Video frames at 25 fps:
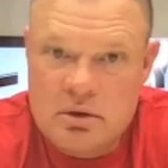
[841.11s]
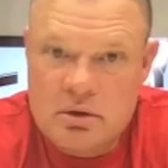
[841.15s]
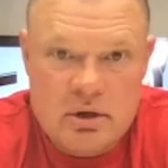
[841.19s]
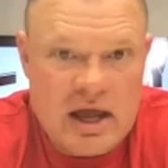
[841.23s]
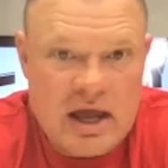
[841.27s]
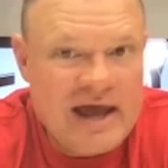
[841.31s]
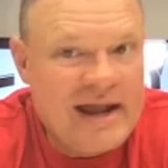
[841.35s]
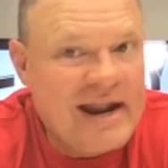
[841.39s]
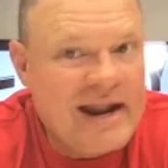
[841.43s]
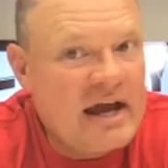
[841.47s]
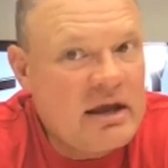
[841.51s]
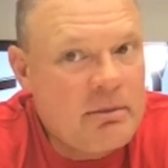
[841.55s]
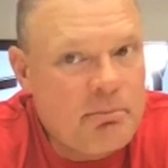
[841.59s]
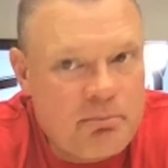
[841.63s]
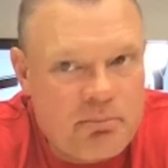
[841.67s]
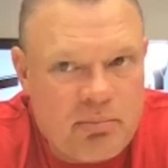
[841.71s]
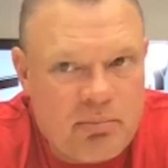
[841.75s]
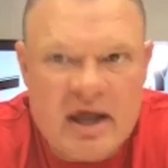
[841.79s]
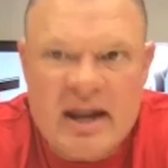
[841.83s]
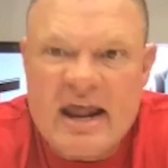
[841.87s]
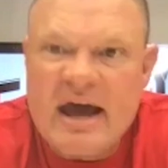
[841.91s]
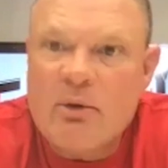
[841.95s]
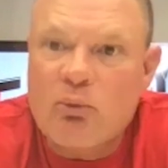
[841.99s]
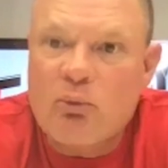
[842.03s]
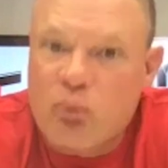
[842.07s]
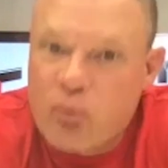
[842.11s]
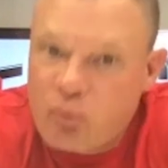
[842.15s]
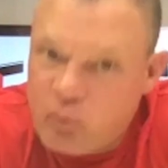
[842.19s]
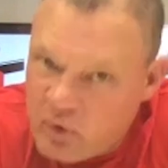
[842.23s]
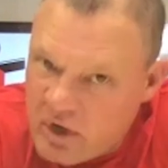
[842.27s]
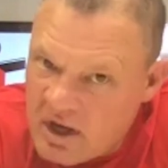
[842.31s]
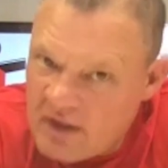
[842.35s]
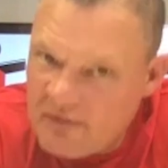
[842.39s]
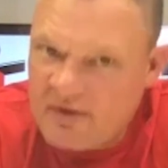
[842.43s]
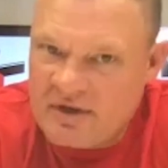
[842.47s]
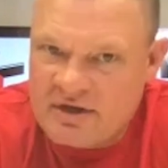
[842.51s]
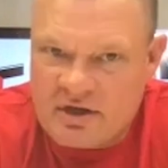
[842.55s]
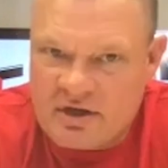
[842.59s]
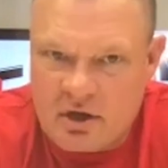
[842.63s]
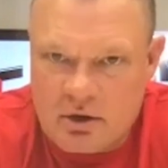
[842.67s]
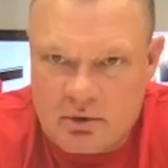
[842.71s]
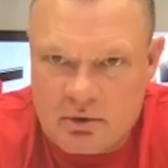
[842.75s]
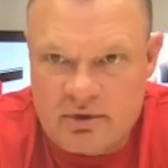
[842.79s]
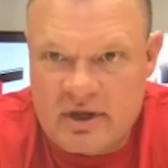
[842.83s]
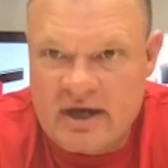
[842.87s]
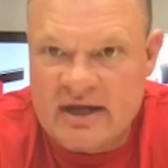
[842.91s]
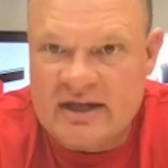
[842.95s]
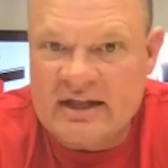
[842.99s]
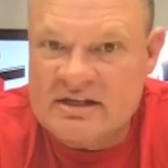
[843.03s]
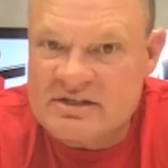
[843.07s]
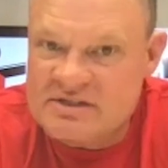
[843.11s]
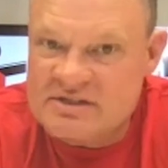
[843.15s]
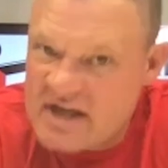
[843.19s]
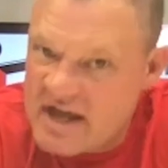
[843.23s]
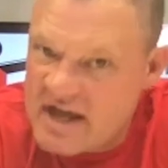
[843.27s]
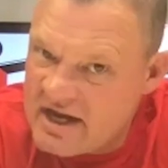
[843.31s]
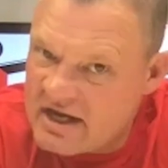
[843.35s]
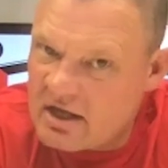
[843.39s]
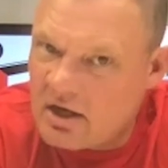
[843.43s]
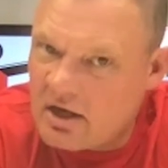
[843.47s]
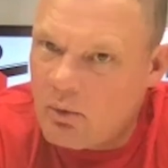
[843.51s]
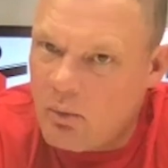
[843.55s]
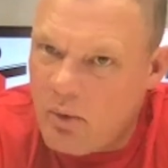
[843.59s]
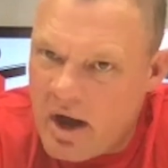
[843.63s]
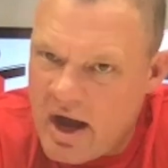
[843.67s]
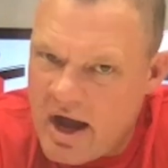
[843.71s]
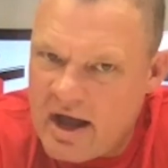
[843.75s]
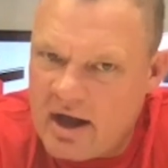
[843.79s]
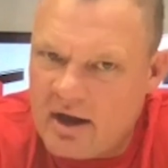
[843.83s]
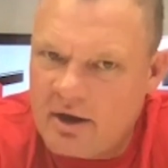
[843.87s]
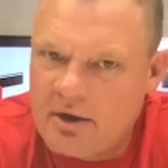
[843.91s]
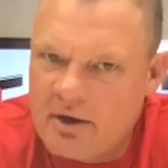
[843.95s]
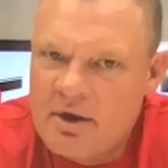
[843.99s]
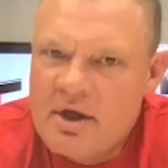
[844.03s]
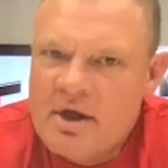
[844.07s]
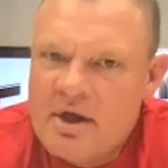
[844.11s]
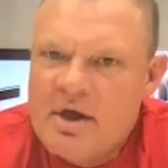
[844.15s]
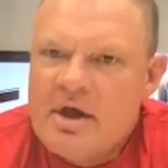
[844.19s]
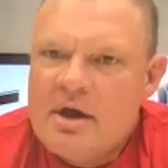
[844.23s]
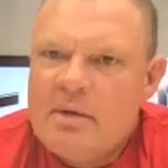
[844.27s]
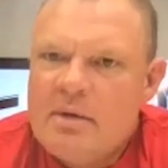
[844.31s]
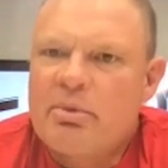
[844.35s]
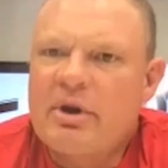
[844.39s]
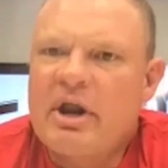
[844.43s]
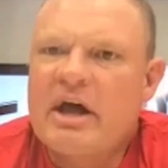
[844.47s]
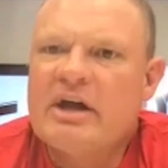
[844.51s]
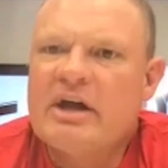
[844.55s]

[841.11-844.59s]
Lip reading: And I really don't. Like it's taken a while, but I